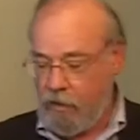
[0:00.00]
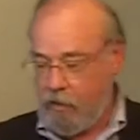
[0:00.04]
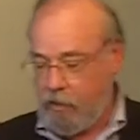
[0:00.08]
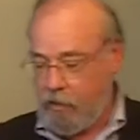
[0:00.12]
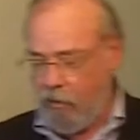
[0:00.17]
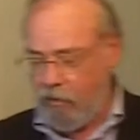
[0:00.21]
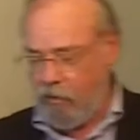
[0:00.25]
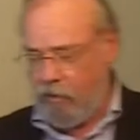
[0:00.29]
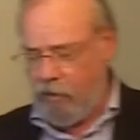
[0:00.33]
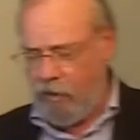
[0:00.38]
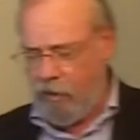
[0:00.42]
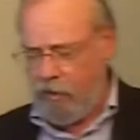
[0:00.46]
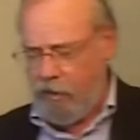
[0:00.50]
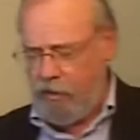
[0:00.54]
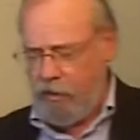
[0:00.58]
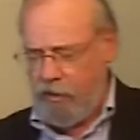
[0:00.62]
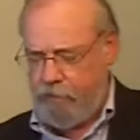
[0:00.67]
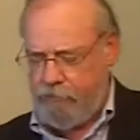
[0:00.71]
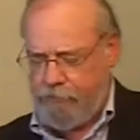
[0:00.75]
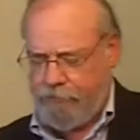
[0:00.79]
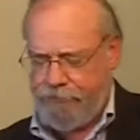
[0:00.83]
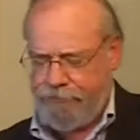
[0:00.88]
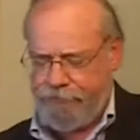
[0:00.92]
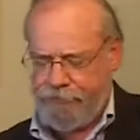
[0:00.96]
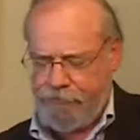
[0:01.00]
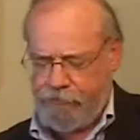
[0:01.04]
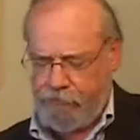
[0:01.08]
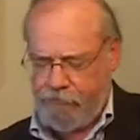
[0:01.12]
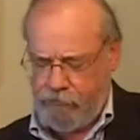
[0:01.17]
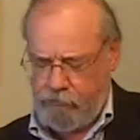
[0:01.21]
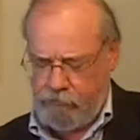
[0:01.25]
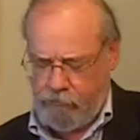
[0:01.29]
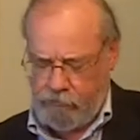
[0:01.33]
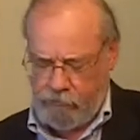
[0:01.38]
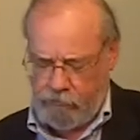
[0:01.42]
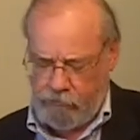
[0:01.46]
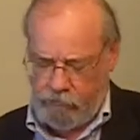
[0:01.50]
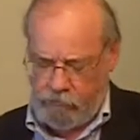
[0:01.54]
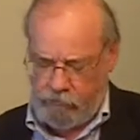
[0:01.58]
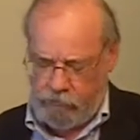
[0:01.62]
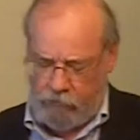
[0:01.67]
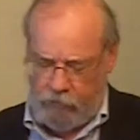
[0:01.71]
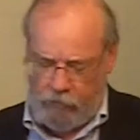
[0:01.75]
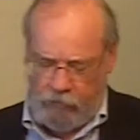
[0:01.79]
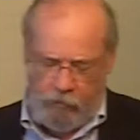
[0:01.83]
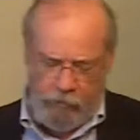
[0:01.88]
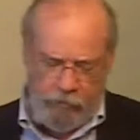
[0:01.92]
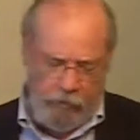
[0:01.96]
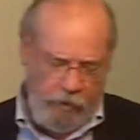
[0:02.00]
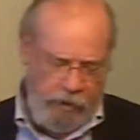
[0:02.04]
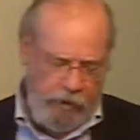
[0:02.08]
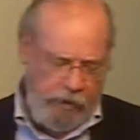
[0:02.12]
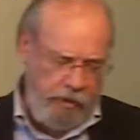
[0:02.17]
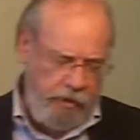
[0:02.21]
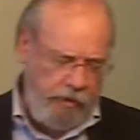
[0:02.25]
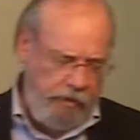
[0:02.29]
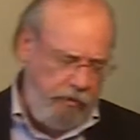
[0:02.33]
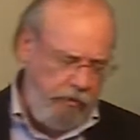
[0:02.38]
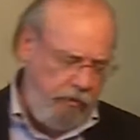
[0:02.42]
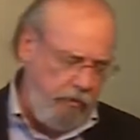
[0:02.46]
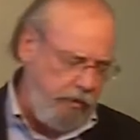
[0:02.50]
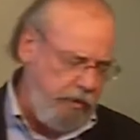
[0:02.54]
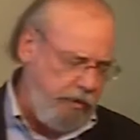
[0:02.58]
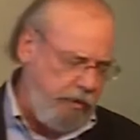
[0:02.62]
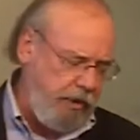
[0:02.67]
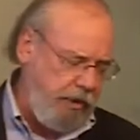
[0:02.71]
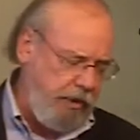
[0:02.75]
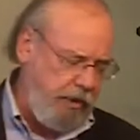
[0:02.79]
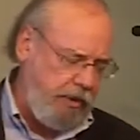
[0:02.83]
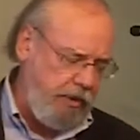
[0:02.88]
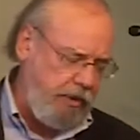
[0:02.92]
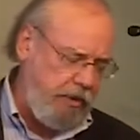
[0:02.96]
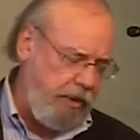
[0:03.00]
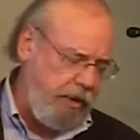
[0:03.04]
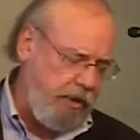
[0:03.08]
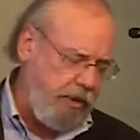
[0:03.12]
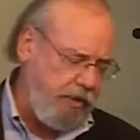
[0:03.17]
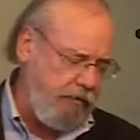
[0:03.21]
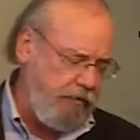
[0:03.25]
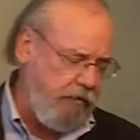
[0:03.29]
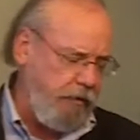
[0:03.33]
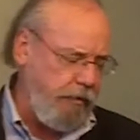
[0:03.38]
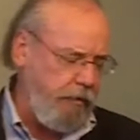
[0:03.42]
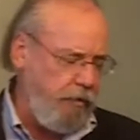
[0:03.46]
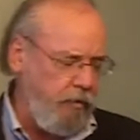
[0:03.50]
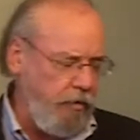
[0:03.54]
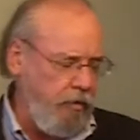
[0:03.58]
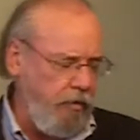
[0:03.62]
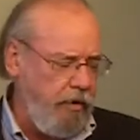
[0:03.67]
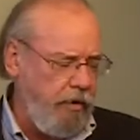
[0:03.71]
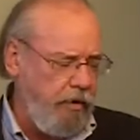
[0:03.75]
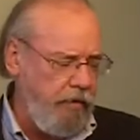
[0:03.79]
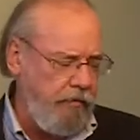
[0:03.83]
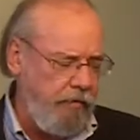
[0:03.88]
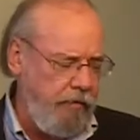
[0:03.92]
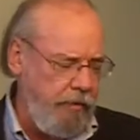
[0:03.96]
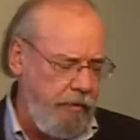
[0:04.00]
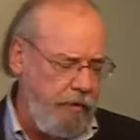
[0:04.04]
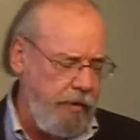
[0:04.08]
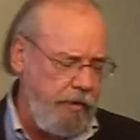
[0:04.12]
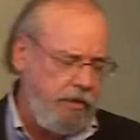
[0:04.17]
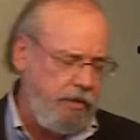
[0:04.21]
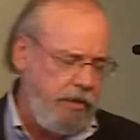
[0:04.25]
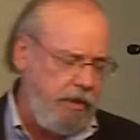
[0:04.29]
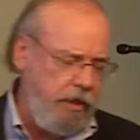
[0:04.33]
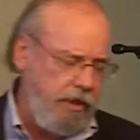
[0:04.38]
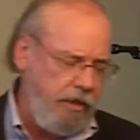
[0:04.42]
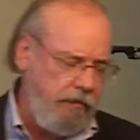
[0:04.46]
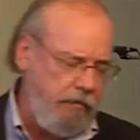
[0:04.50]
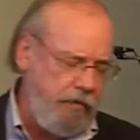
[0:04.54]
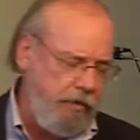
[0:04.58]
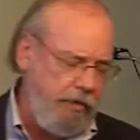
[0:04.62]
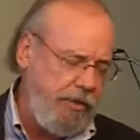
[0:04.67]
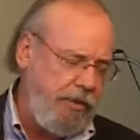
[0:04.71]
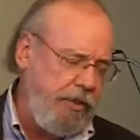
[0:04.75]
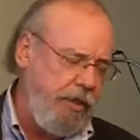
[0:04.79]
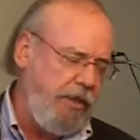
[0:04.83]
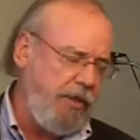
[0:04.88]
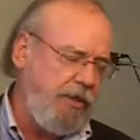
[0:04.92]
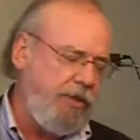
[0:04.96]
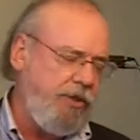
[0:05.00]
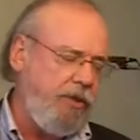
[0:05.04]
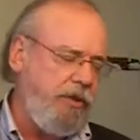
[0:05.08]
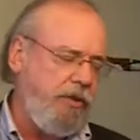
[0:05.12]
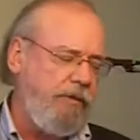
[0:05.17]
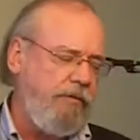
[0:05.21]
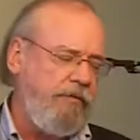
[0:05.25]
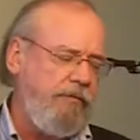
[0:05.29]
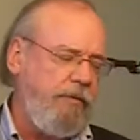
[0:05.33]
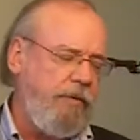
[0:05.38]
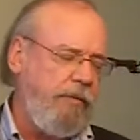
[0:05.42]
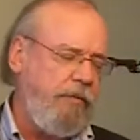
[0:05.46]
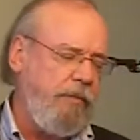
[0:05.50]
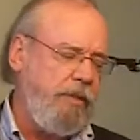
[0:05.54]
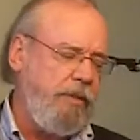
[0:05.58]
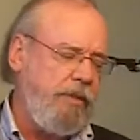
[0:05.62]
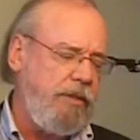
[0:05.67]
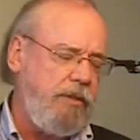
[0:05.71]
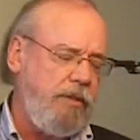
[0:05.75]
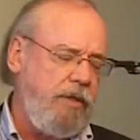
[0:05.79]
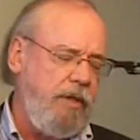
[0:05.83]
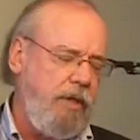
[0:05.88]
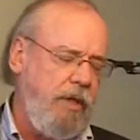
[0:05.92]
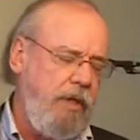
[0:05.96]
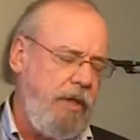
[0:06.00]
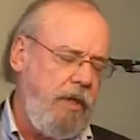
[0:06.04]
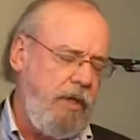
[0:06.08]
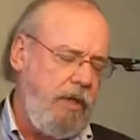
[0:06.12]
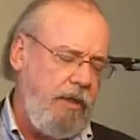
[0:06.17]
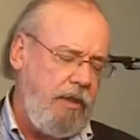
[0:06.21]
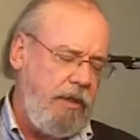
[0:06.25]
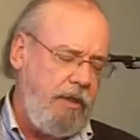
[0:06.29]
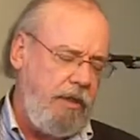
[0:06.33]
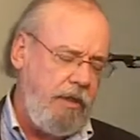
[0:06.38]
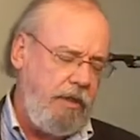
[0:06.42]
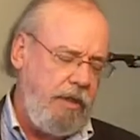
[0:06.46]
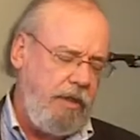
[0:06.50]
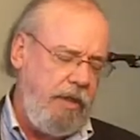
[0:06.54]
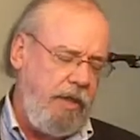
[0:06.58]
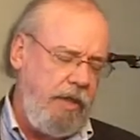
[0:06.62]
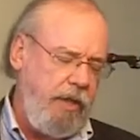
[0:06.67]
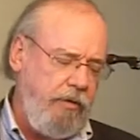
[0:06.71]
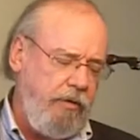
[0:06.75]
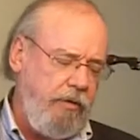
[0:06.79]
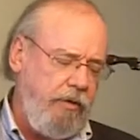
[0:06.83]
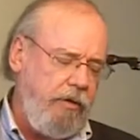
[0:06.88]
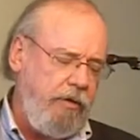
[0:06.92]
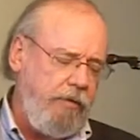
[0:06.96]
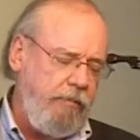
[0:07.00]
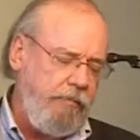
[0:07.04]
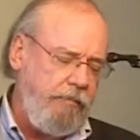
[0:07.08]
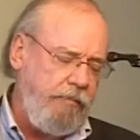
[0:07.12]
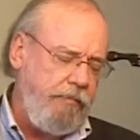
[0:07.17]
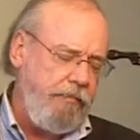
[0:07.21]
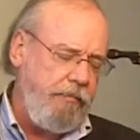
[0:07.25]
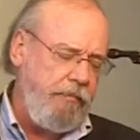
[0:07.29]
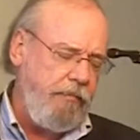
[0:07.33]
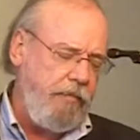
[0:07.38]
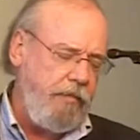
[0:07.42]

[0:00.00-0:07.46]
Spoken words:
So, Lord, we pray that you would teach us from your word, from this conversation, from this encounter,